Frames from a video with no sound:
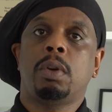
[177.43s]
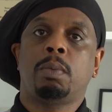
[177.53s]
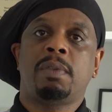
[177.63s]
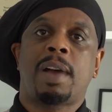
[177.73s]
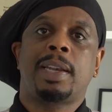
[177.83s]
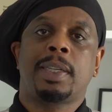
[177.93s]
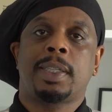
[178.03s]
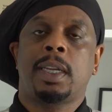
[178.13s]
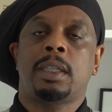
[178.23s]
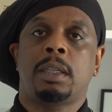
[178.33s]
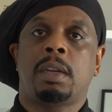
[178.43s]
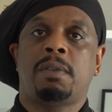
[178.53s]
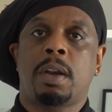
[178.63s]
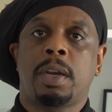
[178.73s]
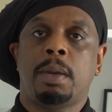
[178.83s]
the revitalization of
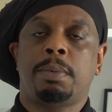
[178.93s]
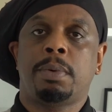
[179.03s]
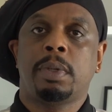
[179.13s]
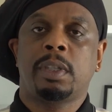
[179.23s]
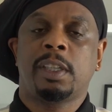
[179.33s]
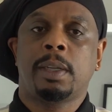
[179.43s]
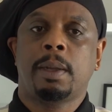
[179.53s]
our neighborhood.